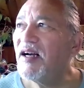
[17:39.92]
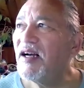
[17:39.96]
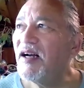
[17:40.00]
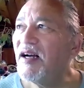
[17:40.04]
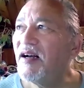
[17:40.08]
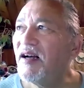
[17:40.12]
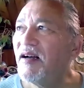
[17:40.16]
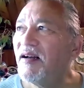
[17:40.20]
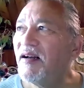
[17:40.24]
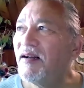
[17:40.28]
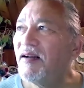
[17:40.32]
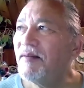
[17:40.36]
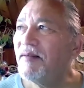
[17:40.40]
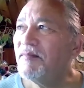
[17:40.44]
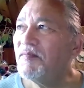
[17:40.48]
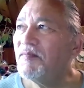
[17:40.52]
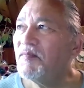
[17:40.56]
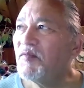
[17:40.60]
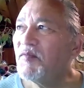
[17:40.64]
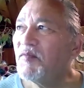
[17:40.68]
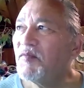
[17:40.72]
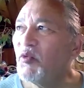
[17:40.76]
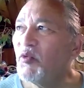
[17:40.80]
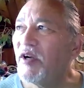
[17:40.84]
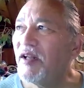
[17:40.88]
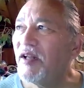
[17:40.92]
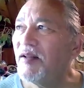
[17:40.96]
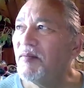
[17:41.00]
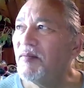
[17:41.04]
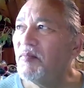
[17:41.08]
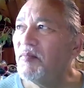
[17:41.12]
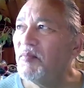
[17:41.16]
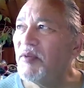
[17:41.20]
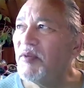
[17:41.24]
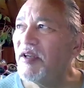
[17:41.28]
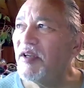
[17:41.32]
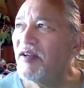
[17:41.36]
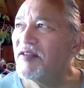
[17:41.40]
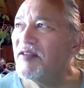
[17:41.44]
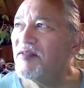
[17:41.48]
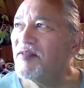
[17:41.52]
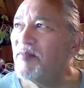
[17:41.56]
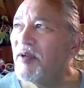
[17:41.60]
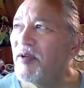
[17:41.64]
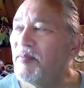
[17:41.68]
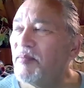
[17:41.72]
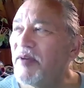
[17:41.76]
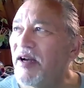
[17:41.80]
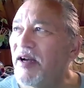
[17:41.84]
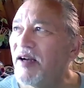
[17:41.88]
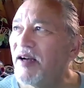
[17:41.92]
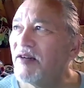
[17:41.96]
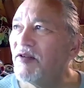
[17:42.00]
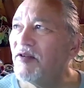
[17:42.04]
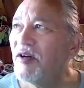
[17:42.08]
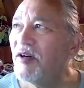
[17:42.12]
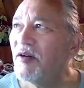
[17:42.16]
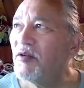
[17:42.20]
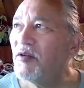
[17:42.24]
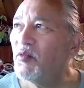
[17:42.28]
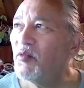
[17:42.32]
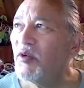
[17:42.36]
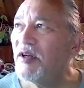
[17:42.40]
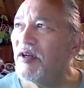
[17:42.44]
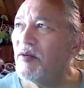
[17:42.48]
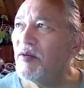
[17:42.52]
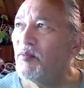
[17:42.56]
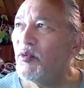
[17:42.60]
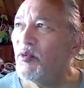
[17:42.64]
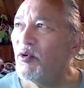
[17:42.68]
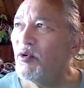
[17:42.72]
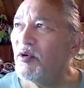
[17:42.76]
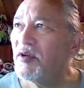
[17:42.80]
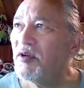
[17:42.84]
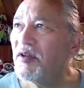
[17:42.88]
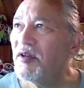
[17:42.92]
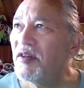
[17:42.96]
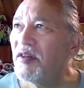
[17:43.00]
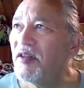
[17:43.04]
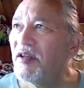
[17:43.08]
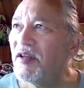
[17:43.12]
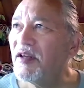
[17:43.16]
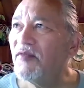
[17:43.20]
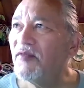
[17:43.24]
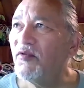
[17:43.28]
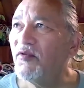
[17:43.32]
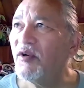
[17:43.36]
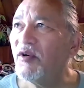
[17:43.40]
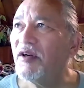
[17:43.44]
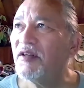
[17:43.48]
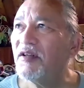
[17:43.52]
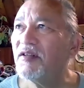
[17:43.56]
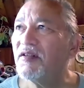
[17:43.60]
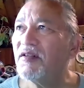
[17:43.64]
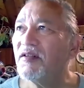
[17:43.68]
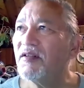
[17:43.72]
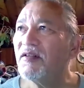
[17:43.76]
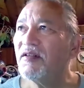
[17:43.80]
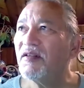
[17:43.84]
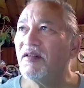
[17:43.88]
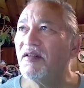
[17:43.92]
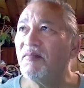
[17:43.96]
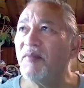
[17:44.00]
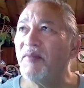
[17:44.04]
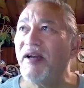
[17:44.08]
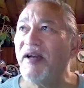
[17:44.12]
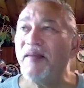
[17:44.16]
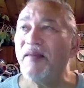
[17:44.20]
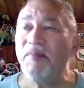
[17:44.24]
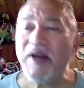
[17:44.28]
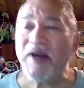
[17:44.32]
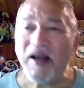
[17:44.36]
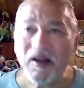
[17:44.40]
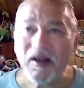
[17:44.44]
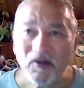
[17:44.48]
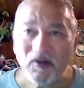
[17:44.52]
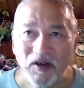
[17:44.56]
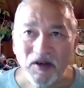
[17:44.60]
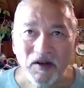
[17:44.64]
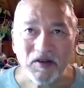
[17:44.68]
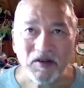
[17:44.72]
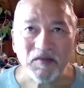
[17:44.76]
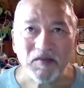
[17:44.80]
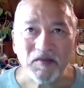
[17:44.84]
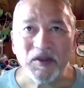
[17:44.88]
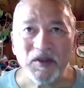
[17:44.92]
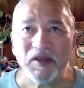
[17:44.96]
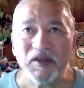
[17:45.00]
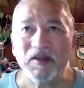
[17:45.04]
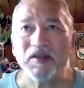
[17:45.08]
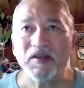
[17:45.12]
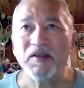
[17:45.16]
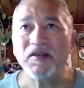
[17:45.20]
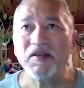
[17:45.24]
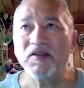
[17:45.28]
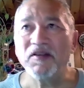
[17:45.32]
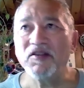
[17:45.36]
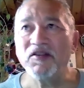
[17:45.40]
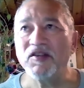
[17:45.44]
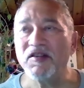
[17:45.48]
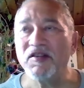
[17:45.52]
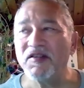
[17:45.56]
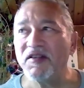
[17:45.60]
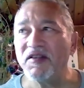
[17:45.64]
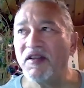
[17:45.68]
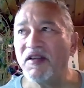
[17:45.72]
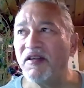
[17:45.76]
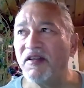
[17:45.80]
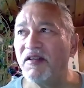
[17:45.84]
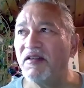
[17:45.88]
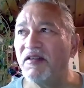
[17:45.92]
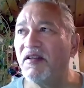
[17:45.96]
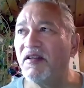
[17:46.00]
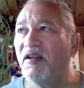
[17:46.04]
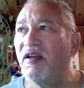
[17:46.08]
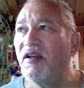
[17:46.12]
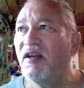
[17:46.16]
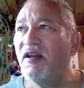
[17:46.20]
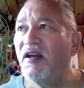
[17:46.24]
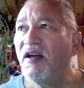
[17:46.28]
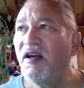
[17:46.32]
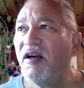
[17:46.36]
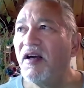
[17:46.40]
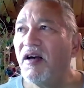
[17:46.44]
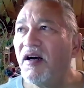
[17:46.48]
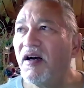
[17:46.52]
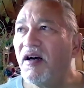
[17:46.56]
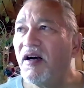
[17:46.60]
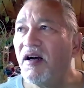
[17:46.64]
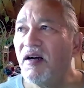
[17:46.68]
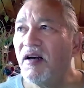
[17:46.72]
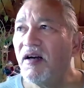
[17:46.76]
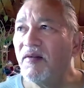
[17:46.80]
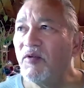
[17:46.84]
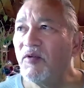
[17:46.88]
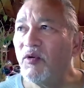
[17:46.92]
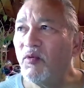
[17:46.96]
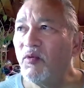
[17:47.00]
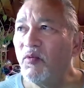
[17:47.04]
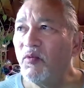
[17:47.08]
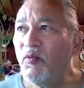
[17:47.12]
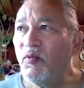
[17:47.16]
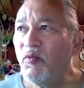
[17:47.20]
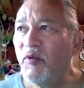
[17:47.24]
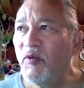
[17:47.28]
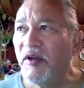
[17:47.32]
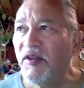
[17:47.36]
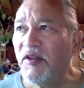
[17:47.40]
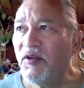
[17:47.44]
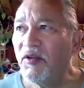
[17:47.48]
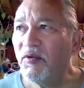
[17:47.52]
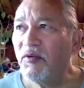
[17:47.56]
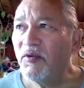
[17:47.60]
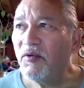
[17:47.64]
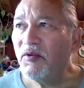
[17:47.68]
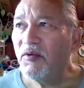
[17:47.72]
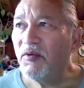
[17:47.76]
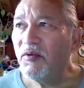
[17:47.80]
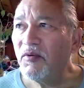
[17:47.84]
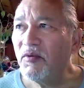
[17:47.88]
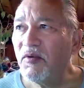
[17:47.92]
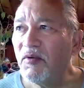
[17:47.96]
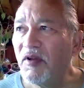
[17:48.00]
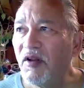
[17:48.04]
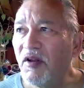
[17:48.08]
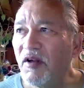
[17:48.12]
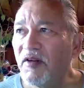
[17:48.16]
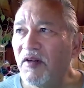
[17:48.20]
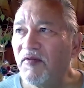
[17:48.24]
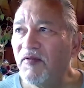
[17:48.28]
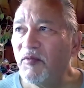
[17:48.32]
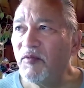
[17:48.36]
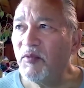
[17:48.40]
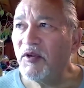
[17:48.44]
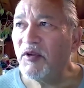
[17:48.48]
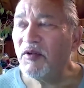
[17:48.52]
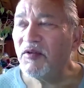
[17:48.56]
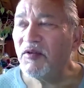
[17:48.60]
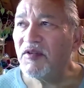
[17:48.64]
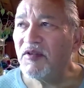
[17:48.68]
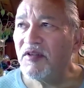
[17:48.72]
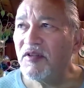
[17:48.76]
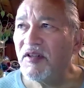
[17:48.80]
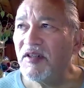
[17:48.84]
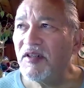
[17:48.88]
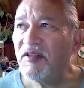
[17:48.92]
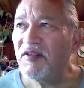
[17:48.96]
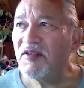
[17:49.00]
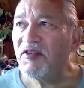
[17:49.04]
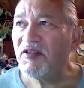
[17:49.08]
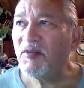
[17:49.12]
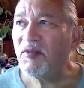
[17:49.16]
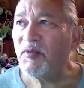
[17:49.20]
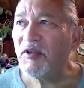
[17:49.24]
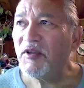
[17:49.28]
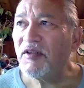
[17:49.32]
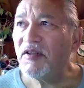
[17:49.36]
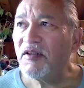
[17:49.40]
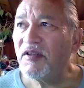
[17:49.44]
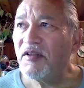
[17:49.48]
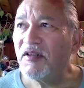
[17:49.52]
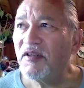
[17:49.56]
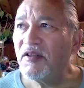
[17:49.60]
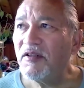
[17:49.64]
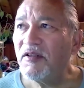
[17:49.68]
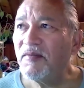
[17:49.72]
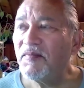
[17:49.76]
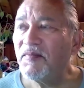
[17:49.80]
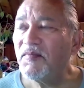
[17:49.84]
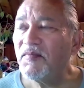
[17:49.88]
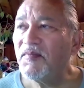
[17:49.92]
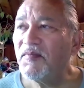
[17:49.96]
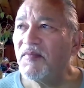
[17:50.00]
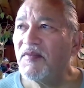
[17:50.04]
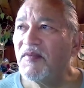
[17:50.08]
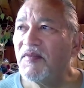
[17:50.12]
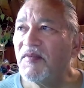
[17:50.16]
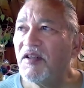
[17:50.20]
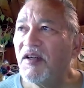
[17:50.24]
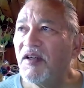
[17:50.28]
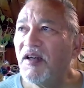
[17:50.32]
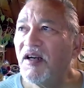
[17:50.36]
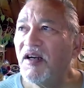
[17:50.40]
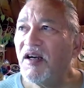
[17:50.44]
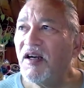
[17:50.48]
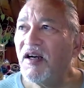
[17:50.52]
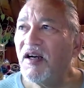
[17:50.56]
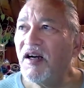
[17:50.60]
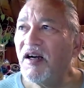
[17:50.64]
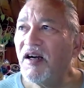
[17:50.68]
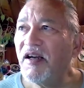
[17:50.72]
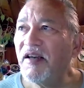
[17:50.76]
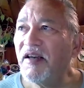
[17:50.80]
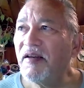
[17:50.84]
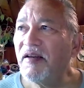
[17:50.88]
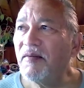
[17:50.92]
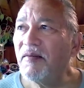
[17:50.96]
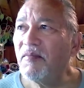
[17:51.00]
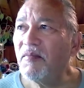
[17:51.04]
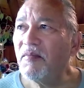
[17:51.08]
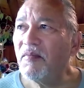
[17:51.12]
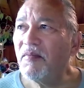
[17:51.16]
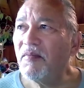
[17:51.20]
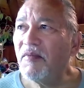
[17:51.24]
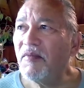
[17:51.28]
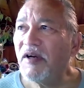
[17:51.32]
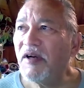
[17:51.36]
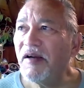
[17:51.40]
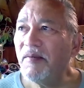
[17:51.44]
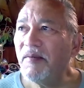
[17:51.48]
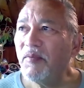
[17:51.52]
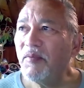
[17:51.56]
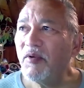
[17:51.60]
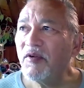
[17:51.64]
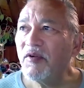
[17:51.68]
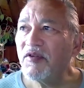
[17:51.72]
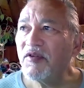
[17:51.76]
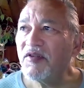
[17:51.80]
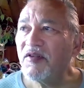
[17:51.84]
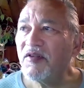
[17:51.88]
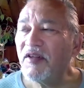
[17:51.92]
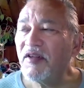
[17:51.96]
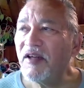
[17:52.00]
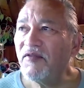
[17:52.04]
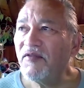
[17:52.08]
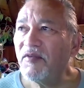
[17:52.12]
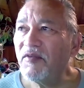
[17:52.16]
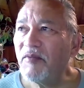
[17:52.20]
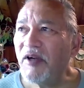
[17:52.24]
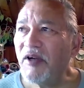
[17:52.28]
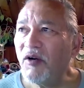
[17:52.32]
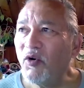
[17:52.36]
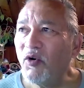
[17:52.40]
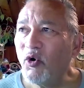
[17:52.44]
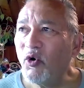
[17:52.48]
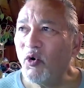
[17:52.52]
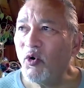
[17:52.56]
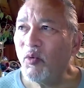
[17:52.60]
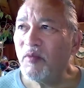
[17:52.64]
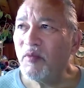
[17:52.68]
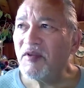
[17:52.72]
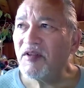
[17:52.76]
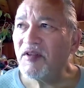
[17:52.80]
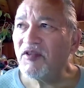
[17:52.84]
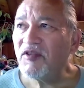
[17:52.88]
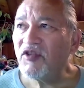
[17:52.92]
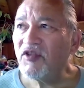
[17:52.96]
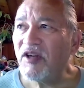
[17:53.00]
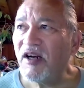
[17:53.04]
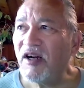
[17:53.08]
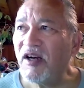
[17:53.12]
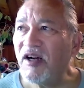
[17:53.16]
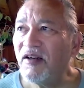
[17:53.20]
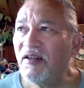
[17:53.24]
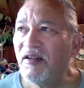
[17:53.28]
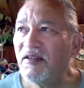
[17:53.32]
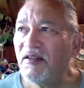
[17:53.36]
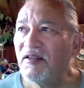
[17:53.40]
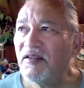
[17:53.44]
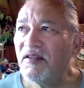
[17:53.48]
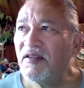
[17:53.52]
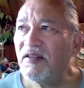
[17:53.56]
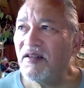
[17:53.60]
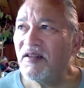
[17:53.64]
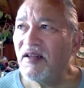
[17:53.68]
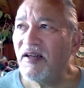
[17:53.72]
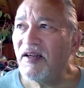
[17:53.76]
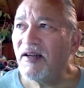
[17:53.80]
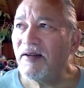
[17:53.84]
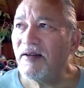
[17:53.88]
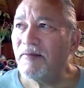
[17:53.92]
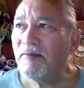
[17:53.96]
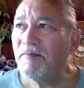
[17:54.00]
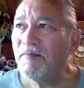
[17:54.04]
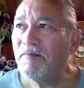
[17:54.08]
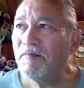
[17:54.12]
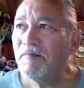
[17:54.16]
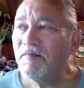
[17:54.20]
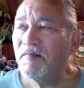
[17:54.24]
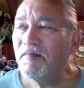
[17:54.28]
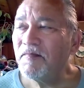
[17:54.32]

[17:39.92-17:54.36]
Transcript: Um, well, because of my background, one important thing of what my background of being an Indigenous kid uh, who went through a lot of abuse and instability in my personal life in my home as a child. Um,